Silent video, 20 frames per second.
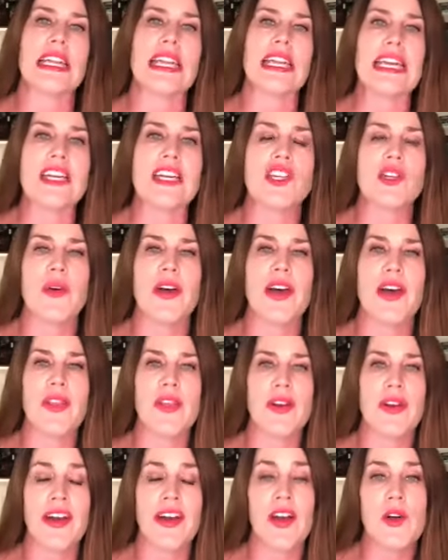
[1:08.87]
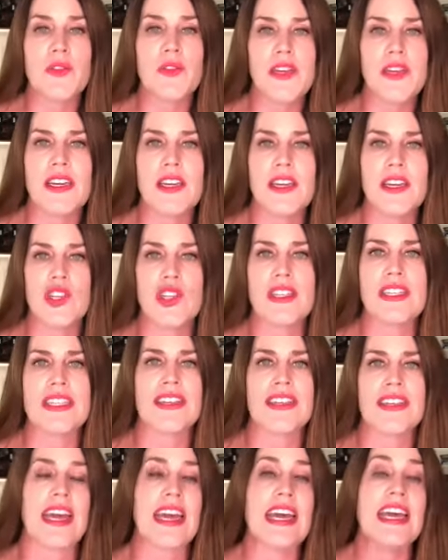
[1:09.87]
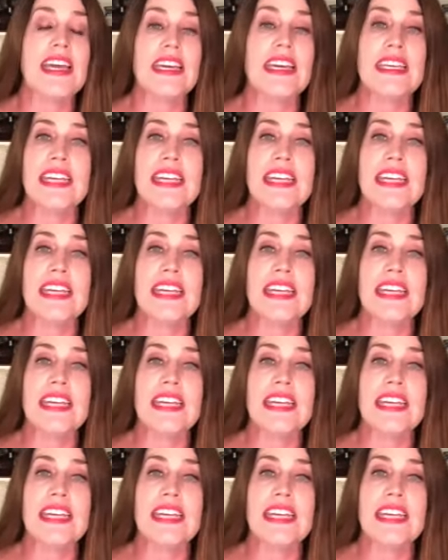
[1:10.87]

lead to other health conditions like